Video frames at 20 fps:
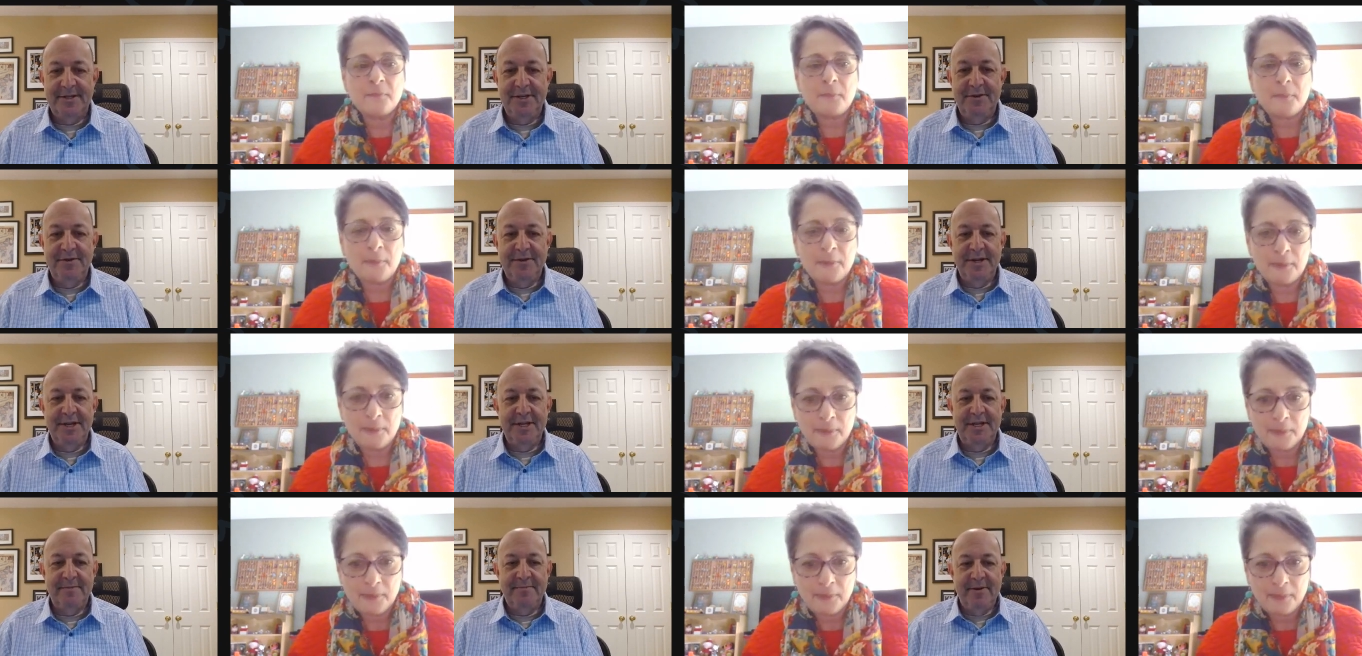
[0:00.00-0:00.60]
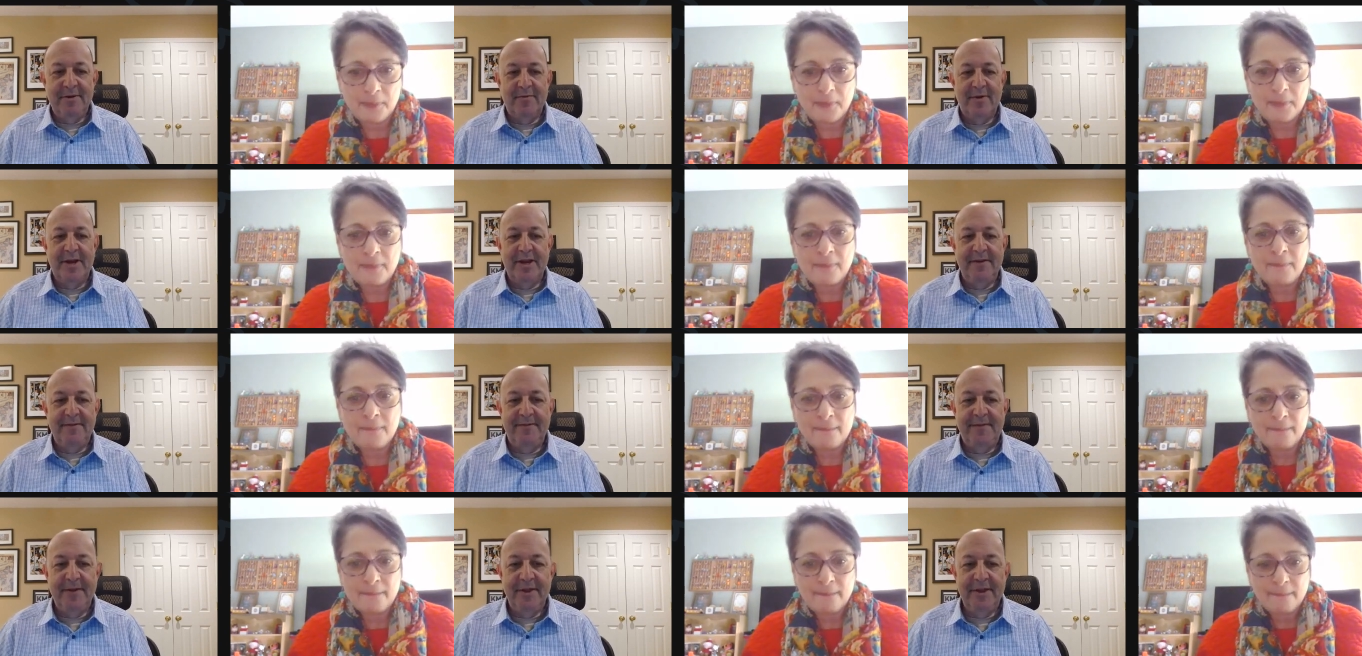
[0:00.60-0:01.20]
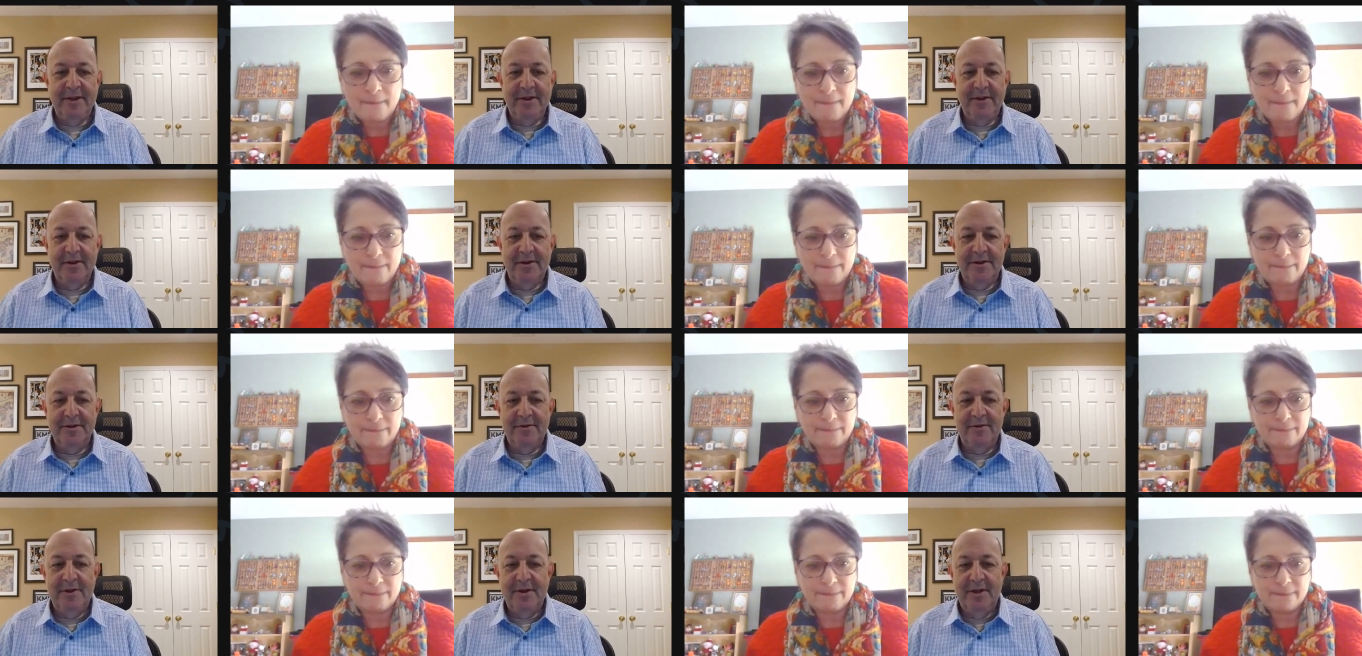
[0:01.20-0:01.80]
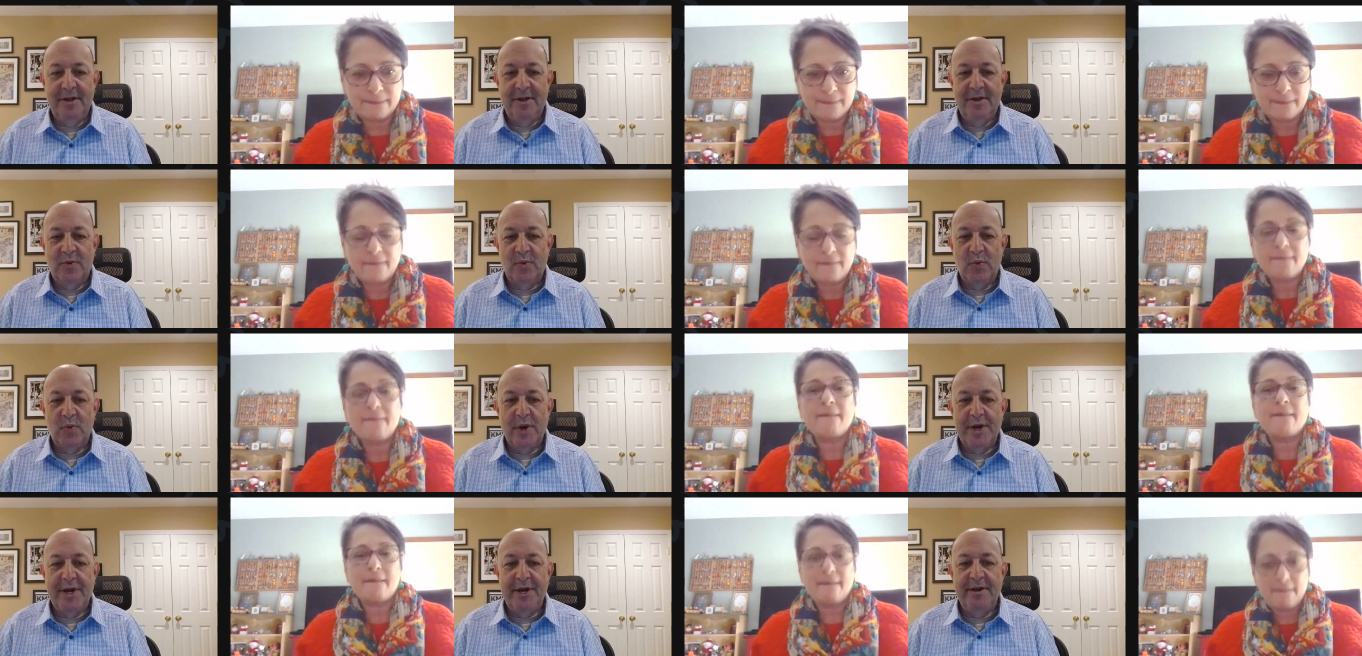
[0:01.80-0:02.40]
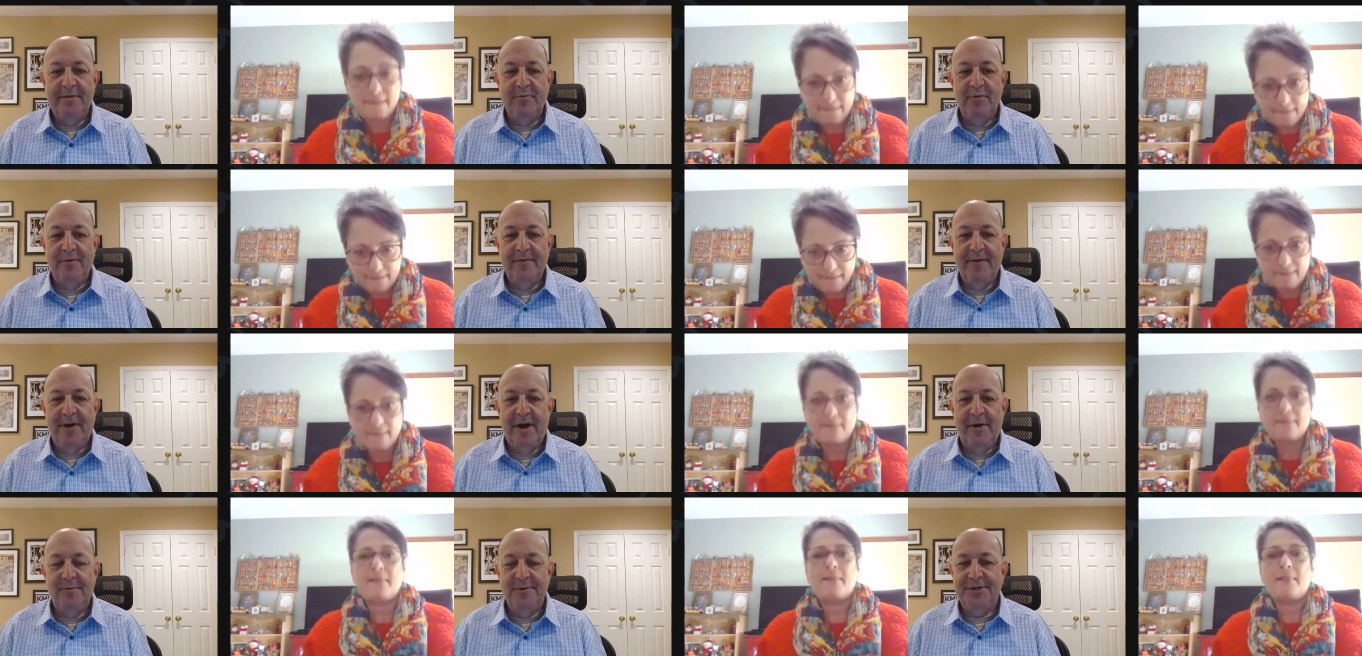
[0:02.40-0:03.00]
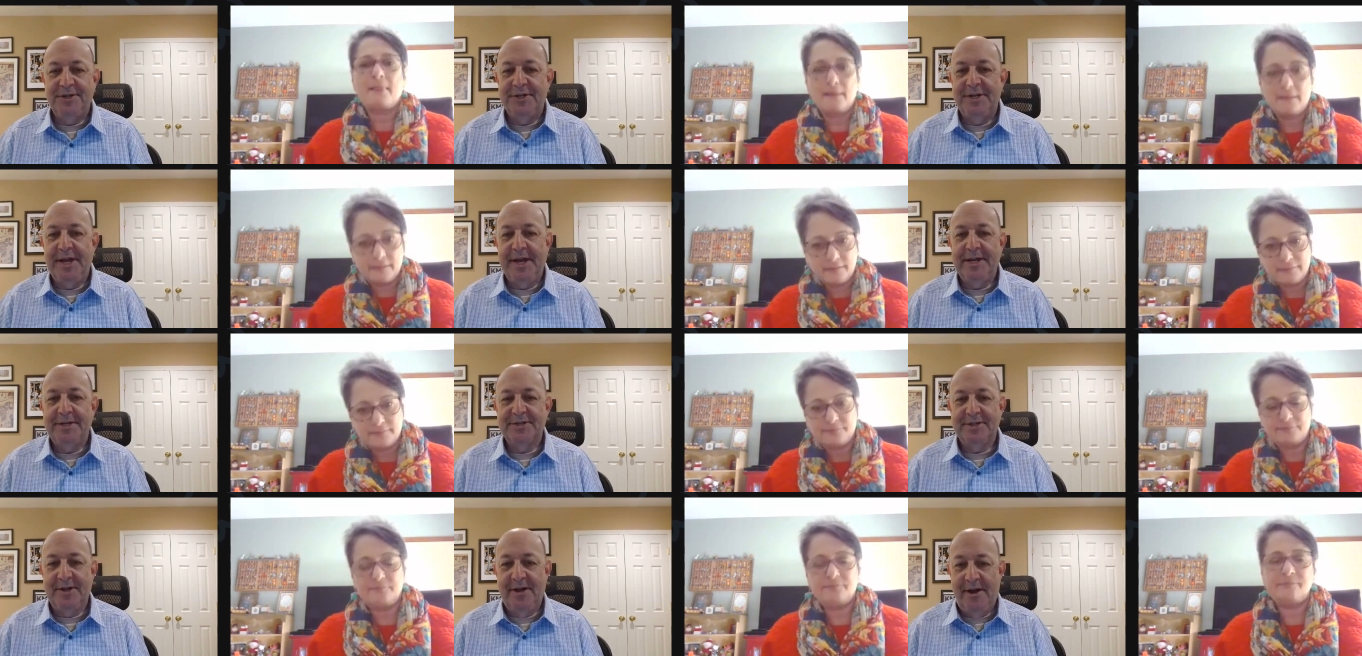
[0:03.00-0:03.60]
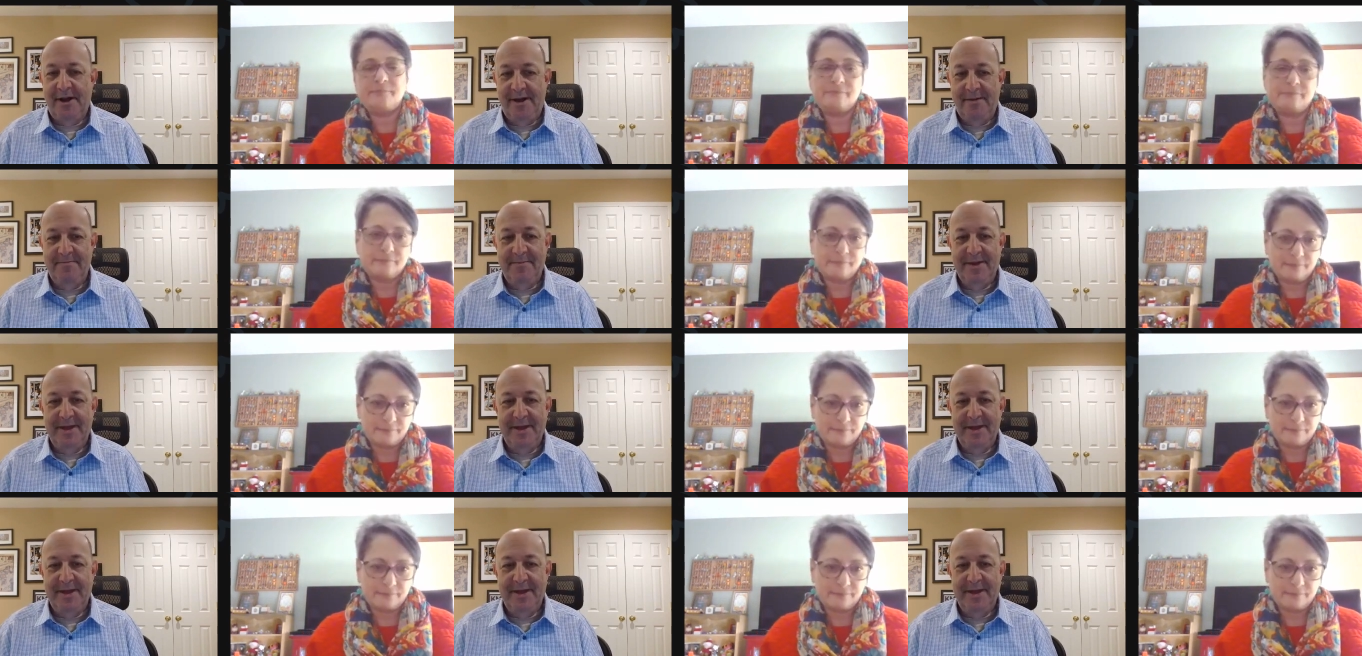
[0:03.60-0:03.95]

Speaker 1: You need to be ready, feeling good, ready to move on, which takes time.